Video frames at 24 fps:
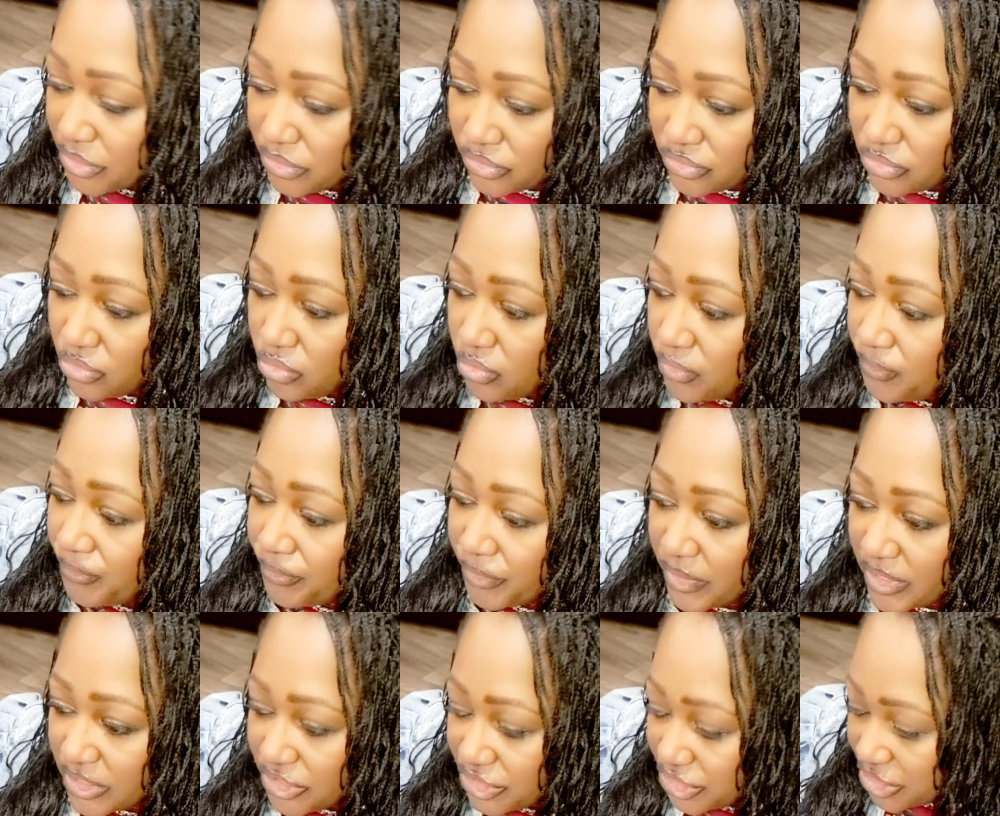new
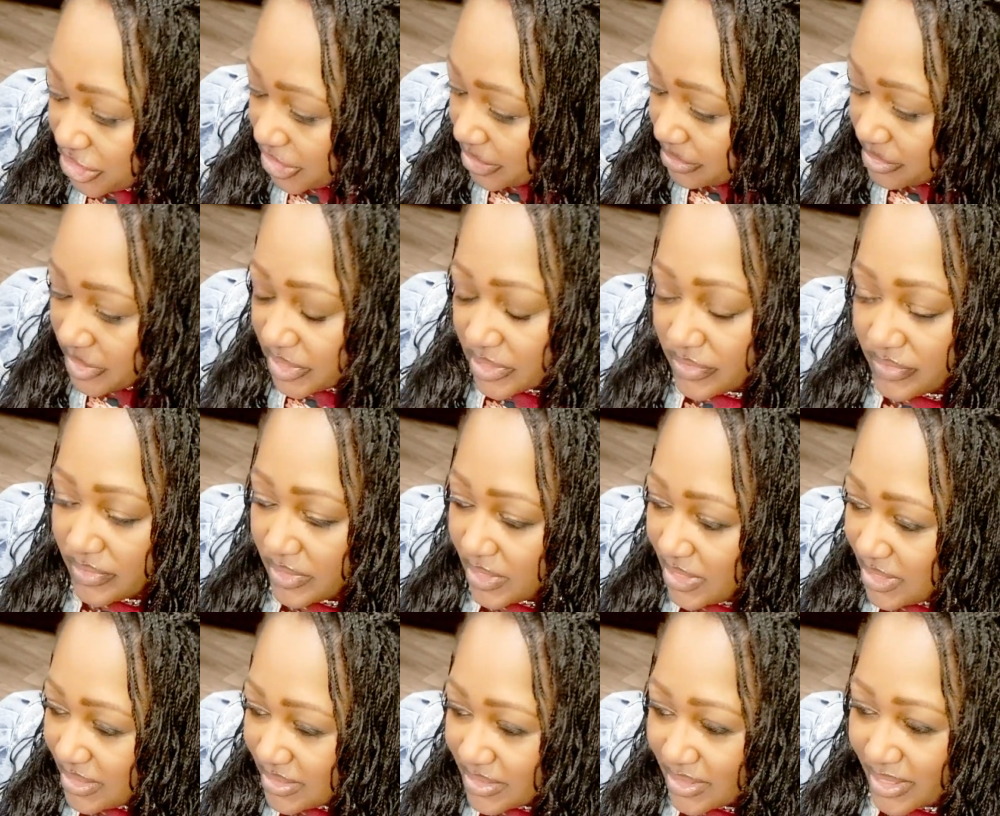friendships and
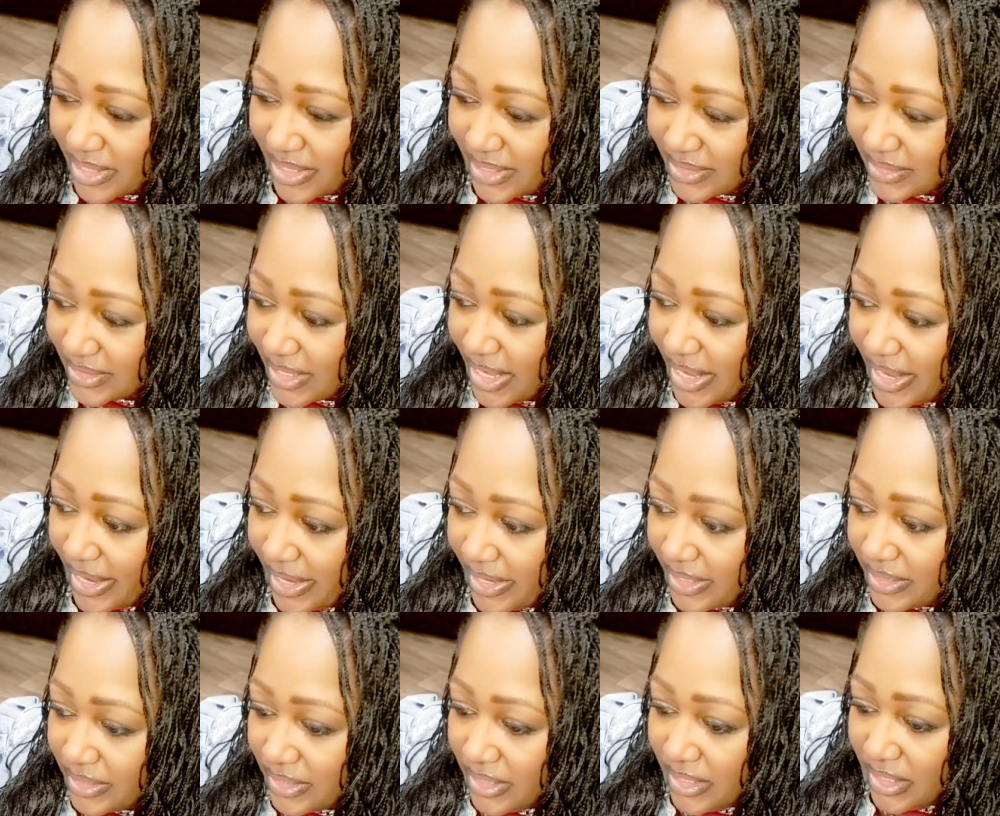things like
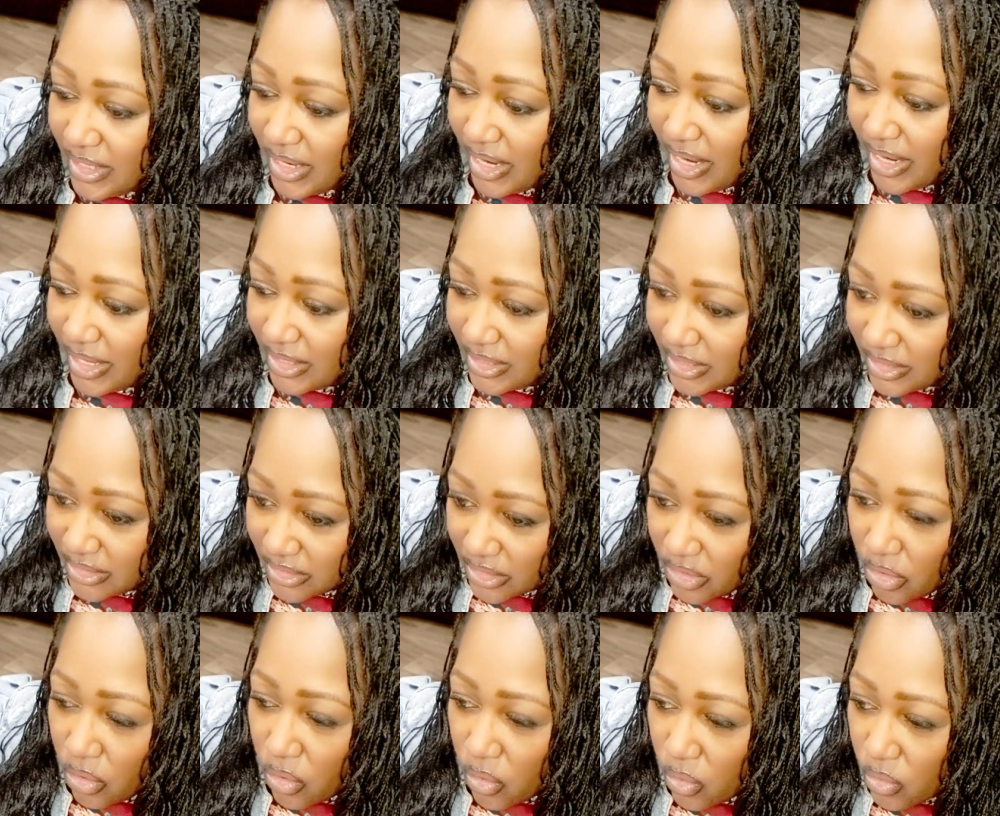that. And in the
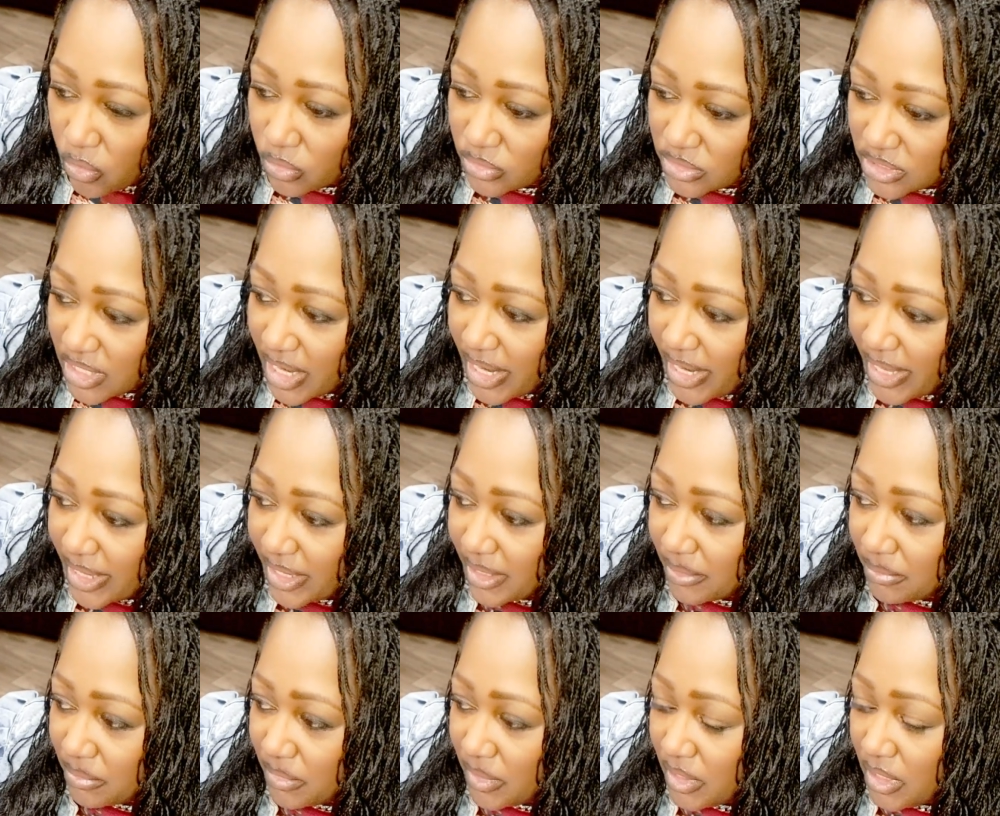whole
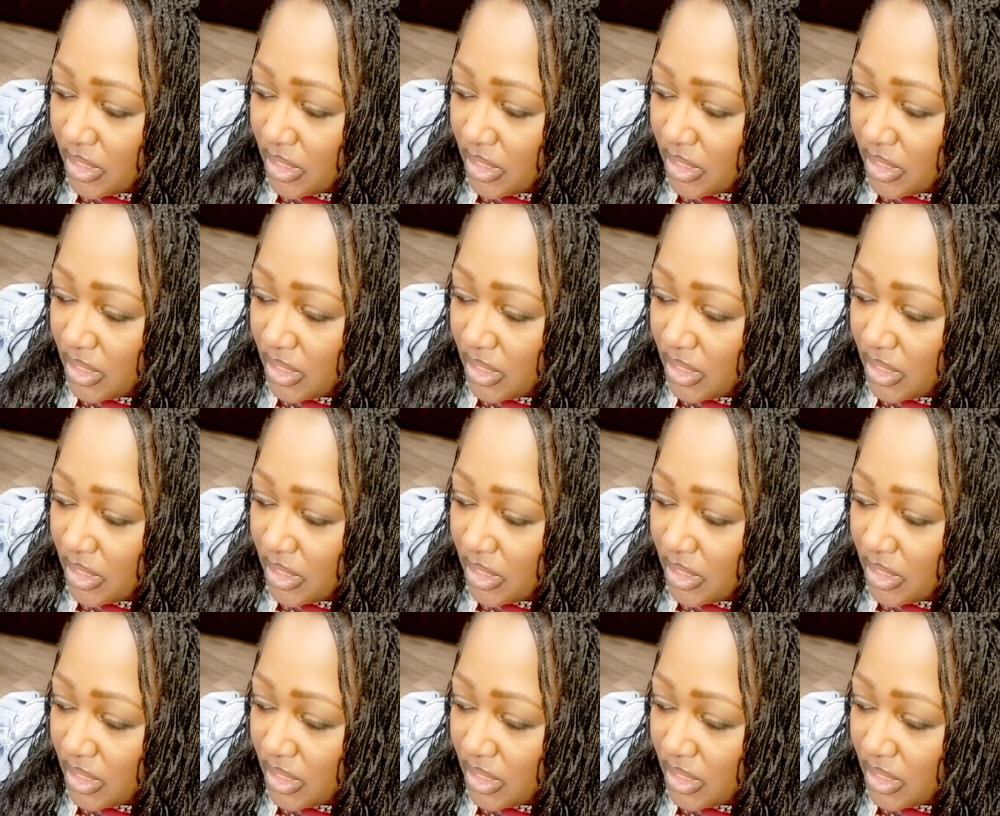time,